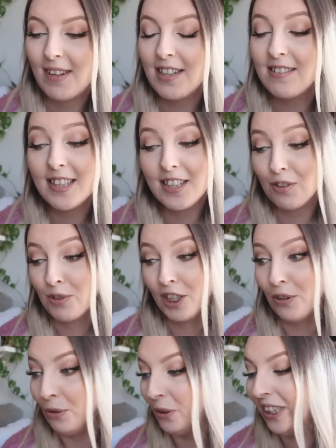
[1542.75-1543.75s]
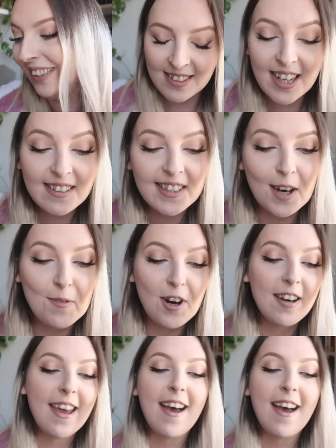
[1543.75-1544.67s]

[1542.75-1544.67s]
I just think it's really cool. So that's that one.